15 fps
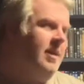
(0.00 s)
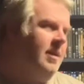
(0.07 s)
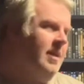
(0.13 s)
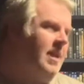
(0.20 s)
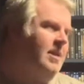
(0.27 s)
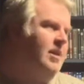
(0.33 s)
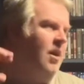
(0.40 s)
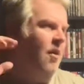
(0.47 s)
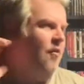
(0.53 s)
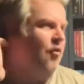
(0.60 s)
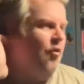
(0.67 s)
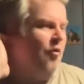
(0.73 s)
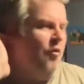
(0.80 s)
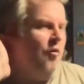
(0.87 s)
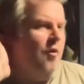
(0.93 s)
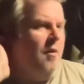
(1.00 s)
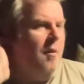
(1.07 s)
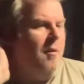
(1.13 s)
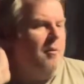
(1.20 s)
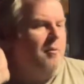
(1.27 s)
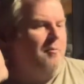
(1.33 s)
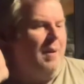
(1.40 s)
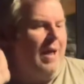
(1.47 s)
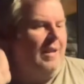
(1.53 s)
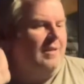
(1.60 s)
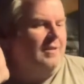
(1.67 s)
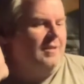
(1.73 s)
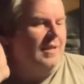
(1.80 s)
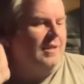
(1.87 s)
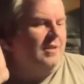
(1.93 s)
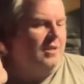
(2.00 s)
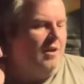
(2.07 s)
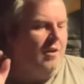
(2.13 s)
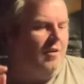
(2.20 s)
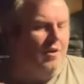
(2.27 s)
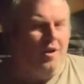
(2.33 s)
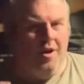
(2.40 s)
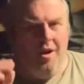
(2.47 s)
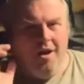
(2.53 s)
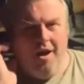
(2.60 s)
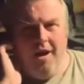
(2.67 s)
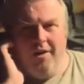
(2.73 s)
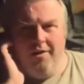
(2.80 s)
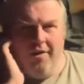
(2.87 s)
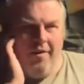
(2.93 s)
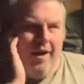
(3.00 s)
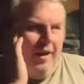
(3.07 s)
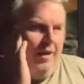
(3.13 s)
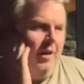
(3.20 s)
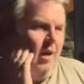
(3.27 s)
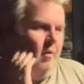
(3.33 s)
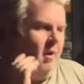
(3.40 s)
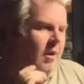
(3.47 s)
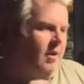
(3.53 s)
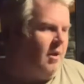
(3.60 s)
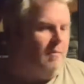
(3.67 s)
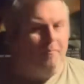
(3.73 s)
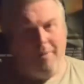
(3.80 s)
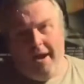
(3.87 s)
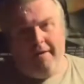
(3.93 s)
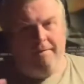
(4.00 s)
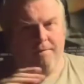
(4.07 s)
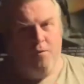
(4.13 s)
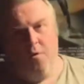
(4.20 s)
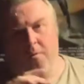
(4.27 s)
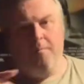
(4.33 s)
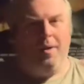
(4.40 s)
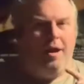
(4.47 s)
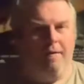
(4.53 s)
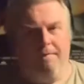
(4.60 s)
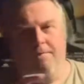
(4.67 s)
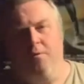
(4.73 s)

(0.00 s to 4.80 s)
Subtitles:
That's how I've sort of balanced it, so I don't end up like going back and forth, back and